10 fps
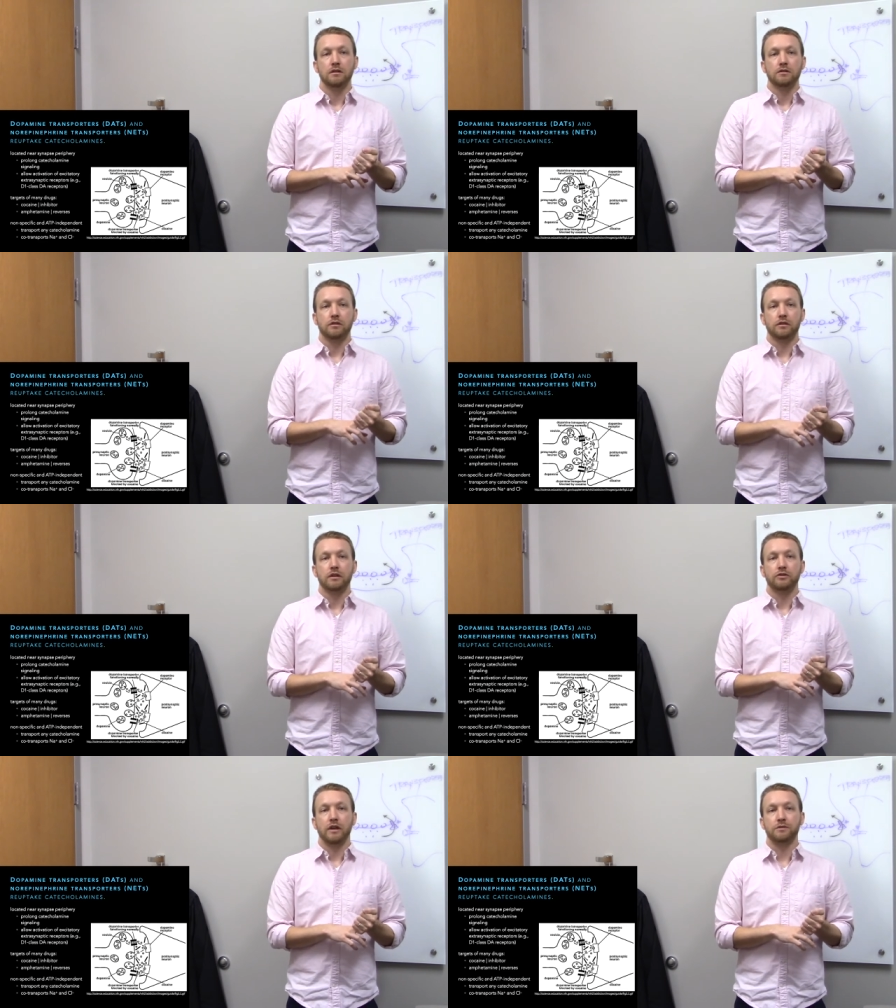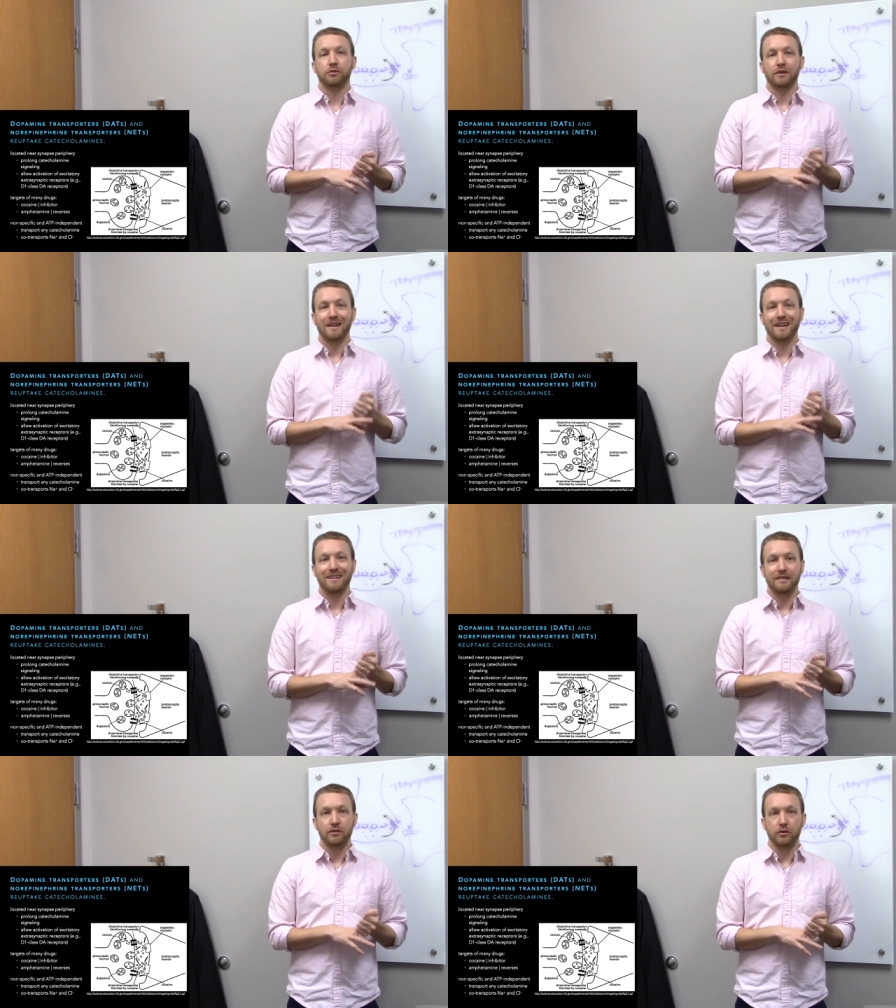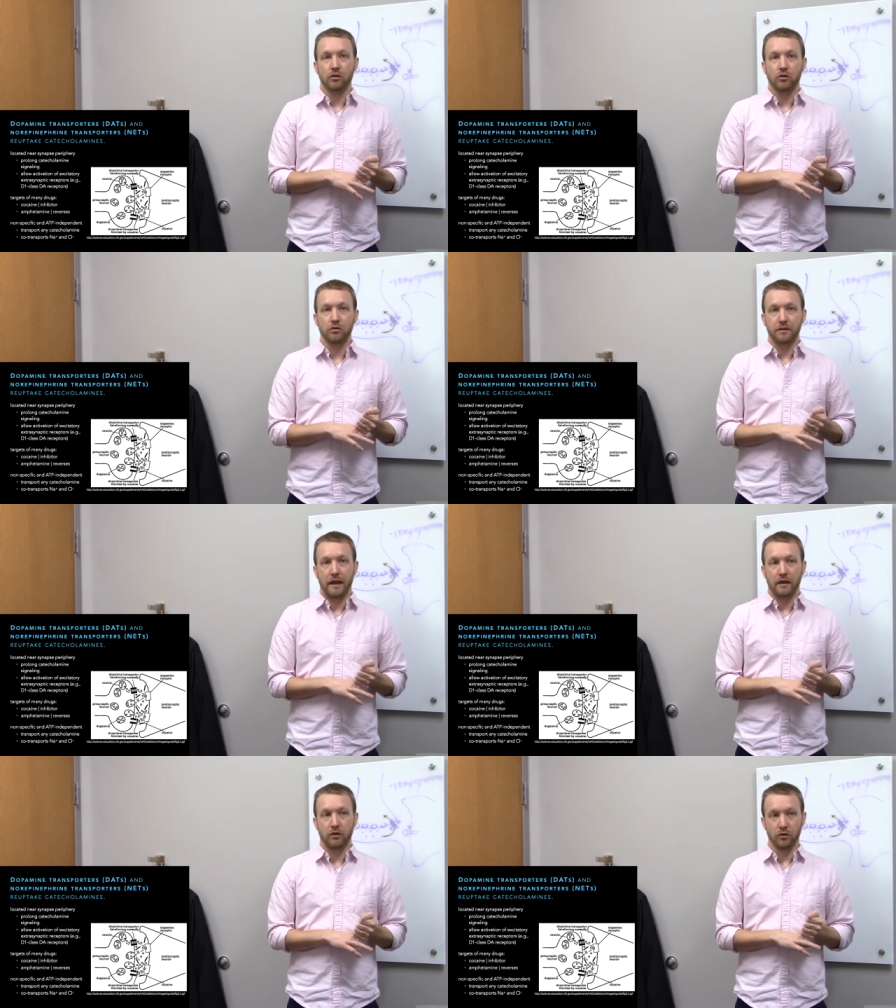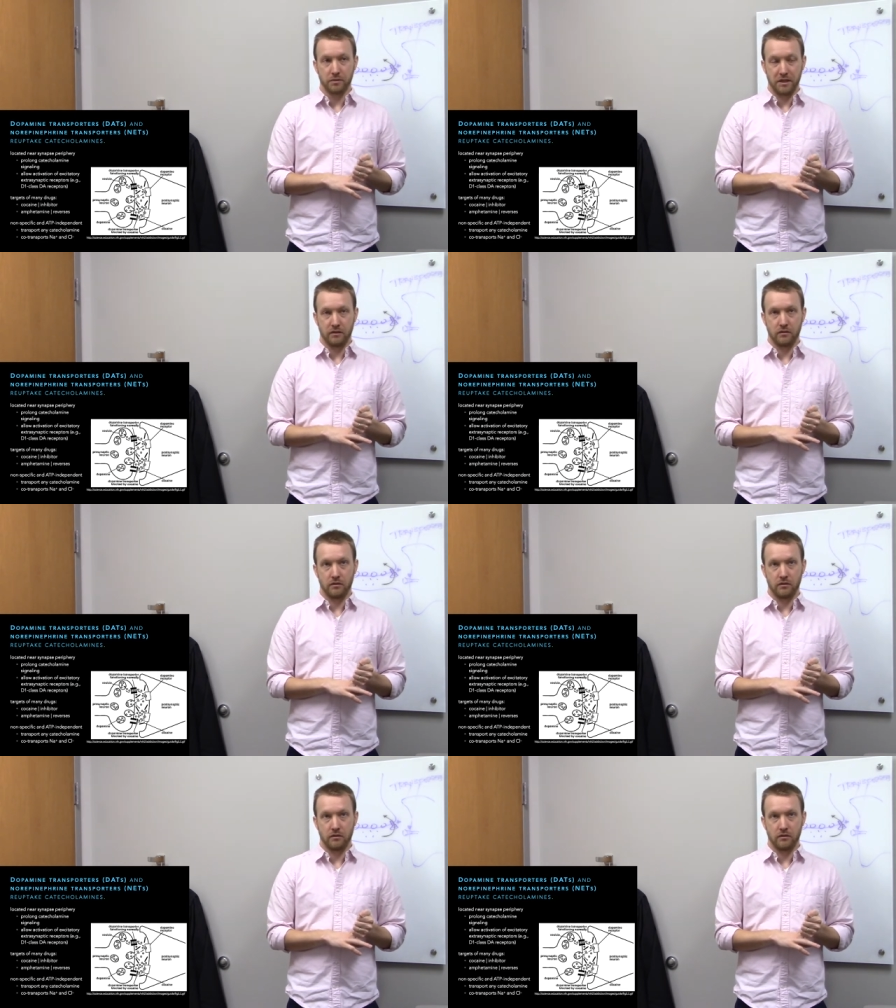So they're going to transport any good old catecholamine.